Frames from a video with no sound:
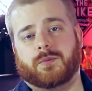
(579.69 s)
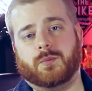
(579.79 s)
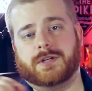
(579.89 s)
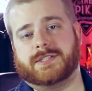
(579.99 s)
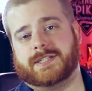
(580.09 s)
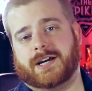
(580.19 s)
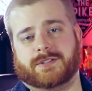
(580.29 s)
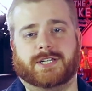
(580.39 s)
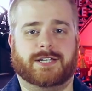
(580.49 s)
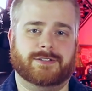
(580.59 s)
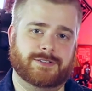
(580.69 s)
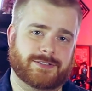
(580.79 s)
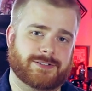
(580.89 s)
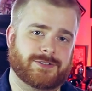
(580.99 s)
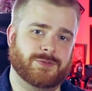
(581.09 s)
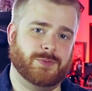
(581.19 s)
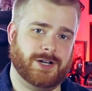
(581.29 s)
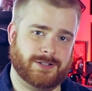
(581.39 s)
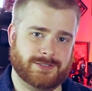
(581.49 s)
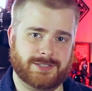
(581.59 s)
What's the downside?
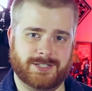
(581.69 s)
Well,